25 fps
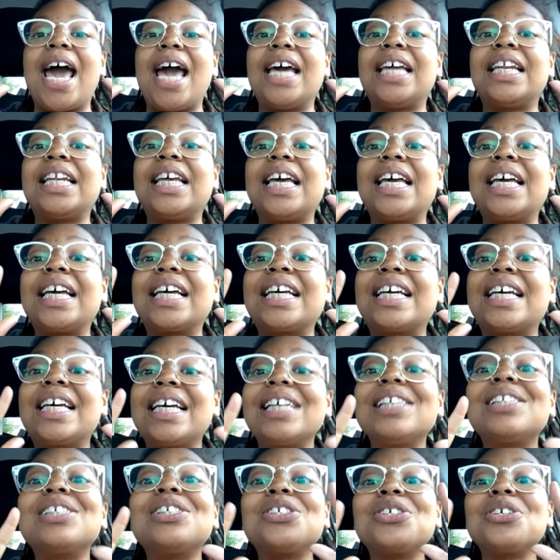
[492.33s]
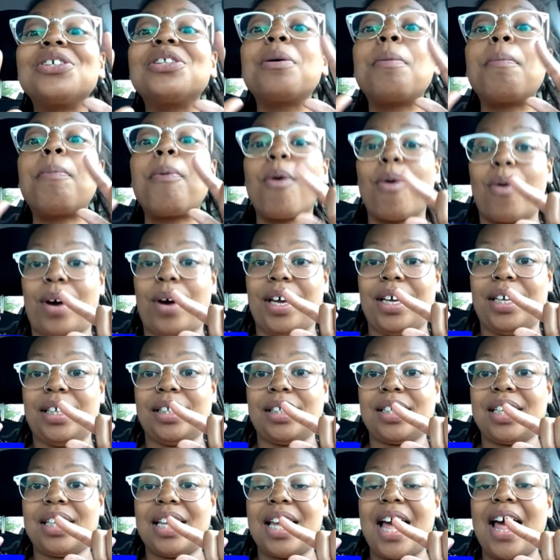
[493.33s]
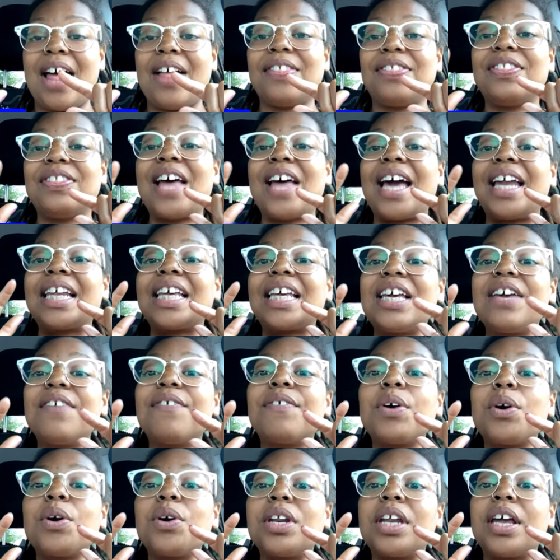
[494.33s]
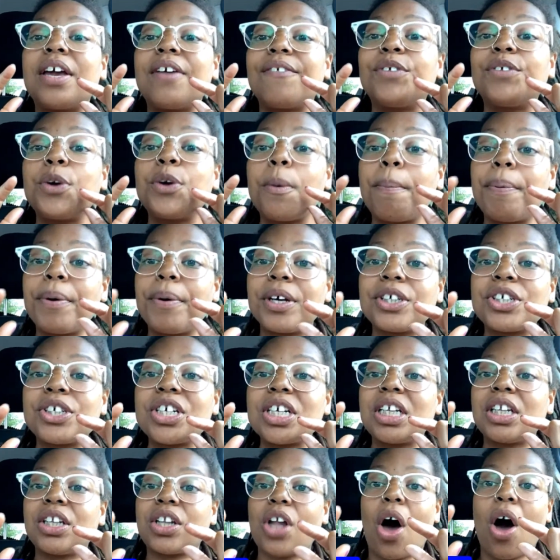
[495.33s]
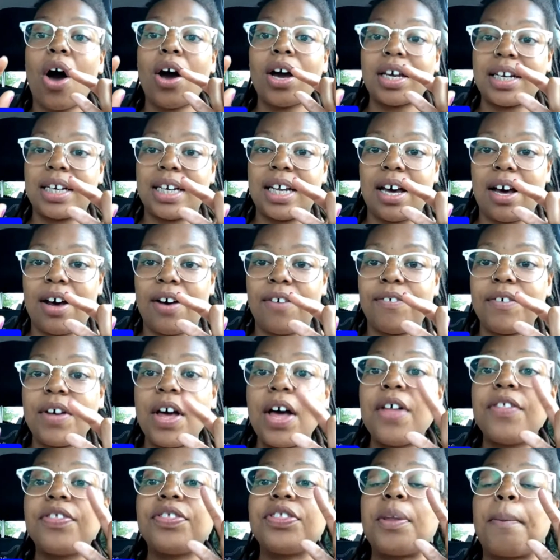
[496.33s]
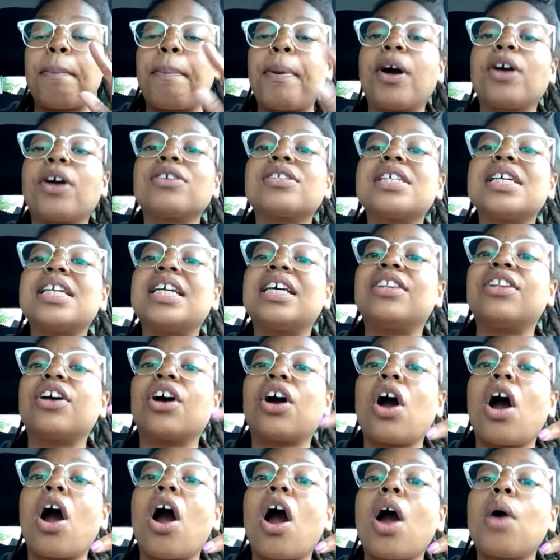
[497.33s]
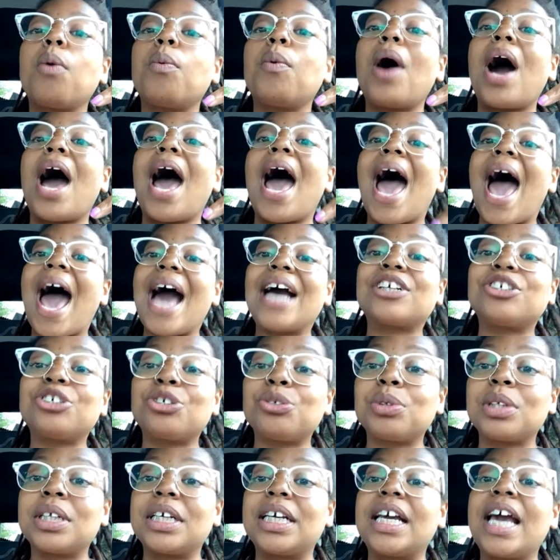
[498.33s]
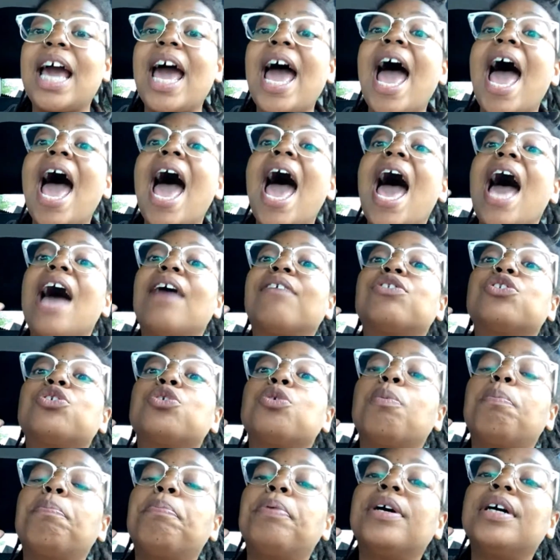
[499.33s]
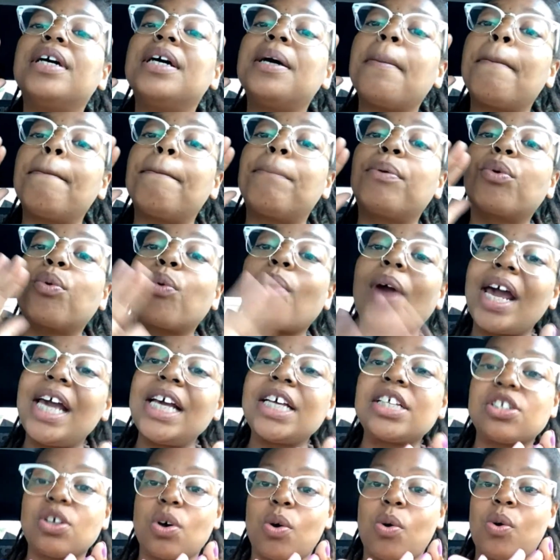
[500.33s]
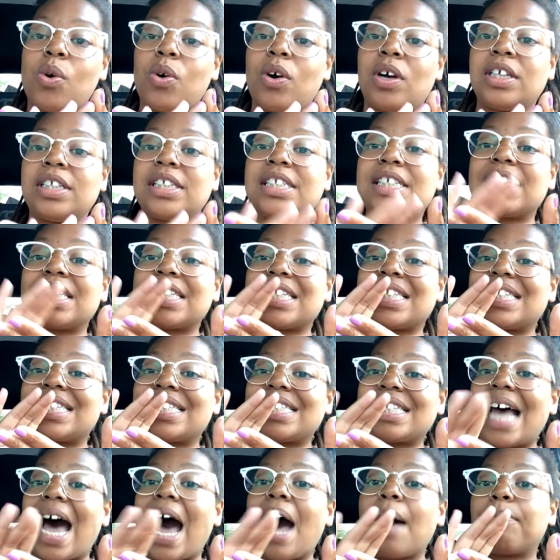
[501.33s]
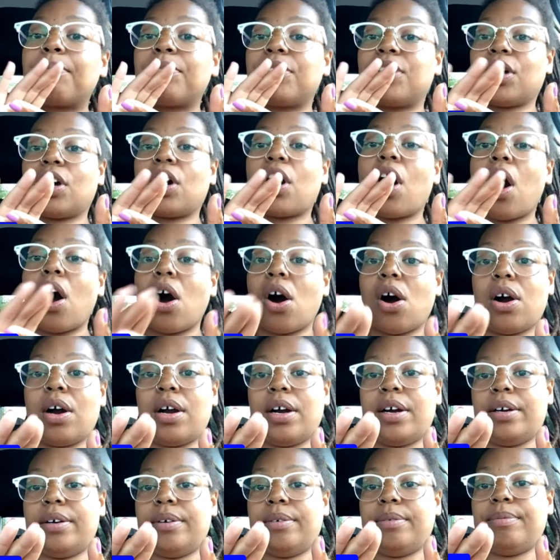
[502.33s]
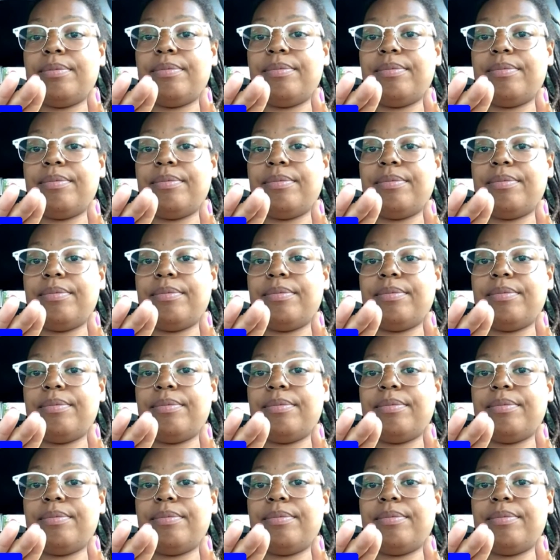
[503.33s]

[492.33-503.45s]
And it gets to the point that even if you push it long enough, the person in the car will actually have to put brakes on to stop car,